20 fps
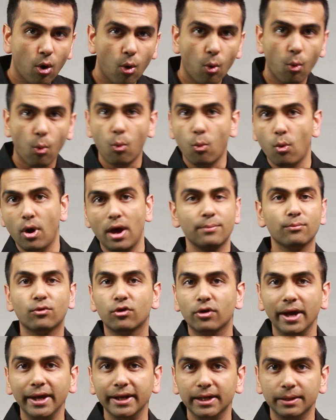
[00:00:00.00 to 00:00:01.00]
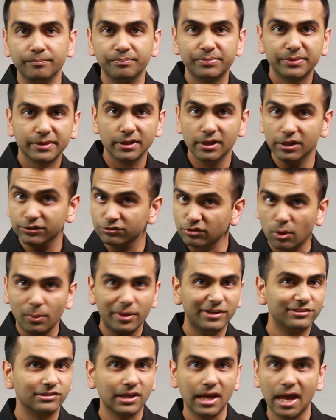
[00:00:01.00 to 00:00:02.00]
one more item, is
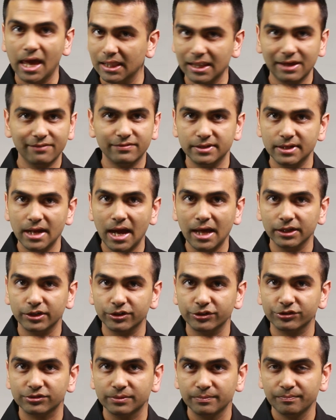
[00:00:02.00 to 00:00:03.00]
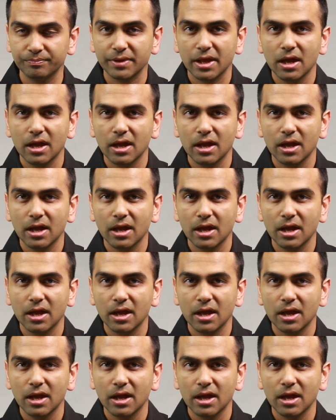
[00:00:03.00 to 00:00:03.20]
always eleven dollars.